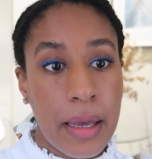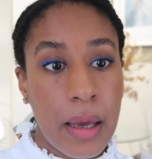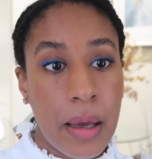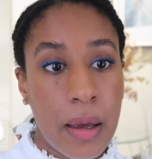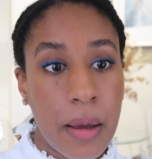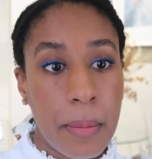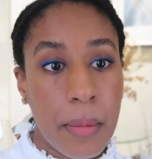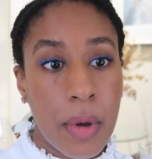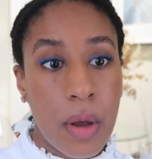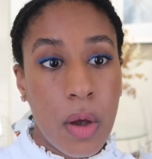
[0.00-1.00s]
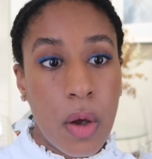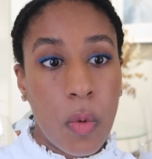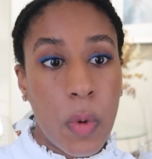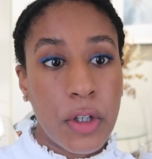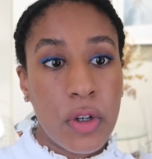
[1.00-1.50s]
Um,
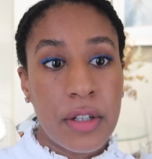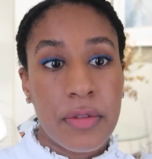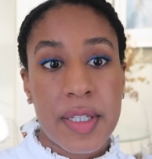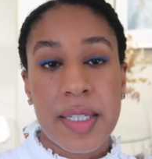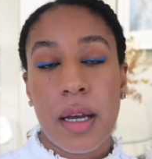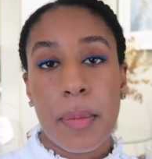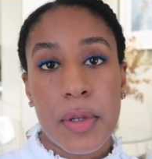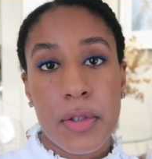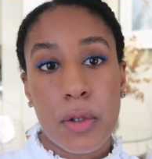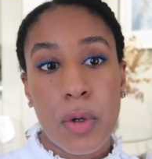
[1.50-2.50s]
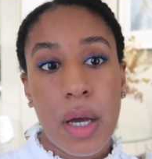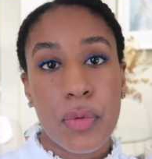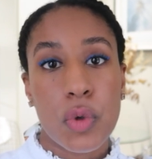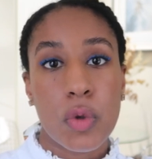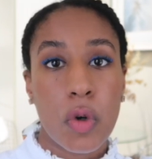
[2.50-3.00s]
when you invest capital, you
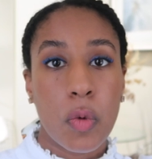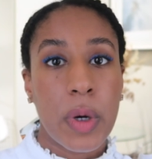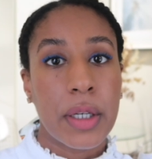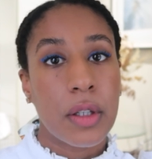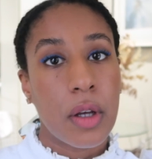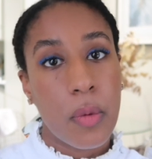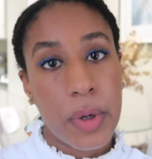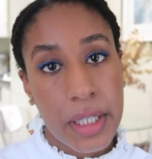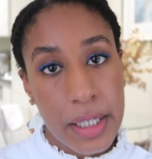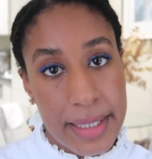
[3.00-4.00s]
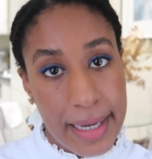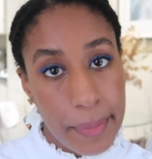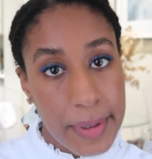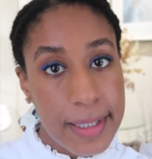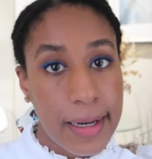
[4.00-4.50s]
have to know when the, when there is
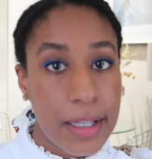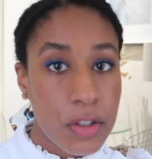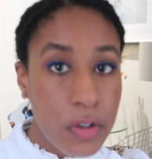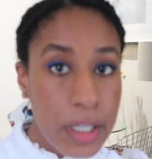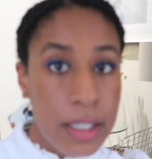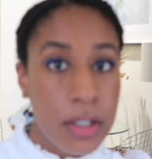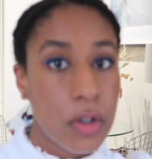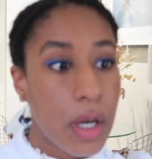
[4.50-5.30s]
capital at risk.